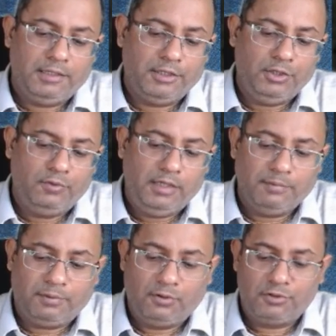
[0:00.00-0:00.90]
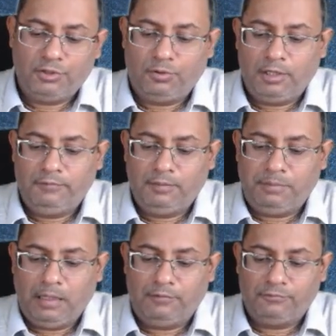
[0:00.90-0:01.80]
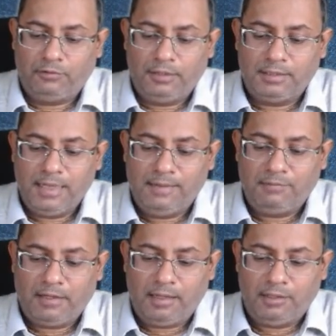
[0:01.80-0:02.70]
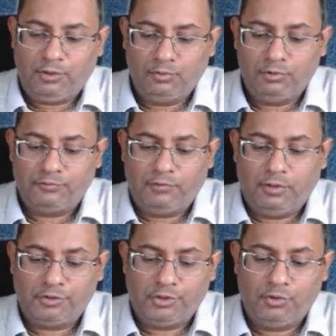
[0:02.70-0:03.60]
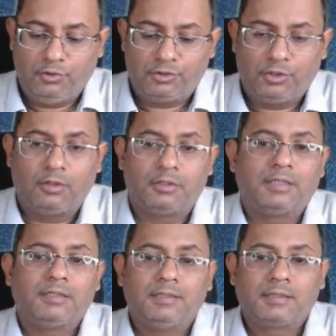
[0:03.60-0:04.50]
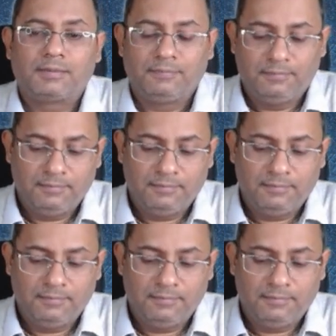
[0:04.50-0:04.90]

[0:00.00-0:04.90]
It is a unique approach loaded with powerful exam cracker tools for sure short success.